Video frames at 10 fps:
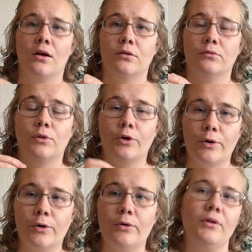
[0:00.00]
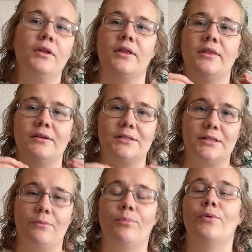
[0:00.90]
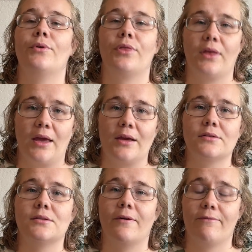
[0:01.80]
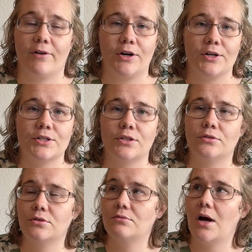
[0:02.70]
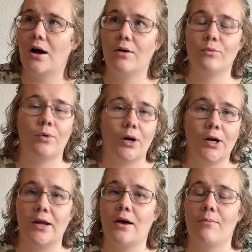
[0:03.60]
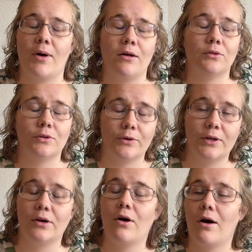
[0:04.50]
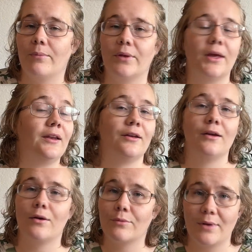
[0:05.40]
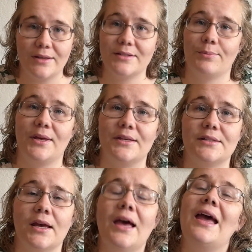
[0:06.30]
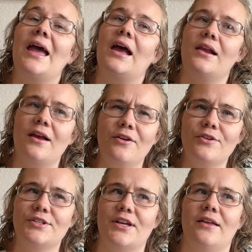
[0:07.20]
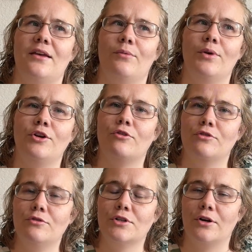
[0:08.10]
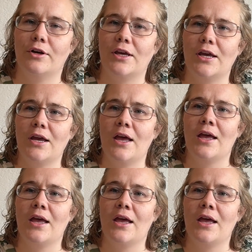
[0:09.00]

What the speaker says: Learn the simple things first. Do not worry about learning complicated recipes. And I understand that when you're new to cooking,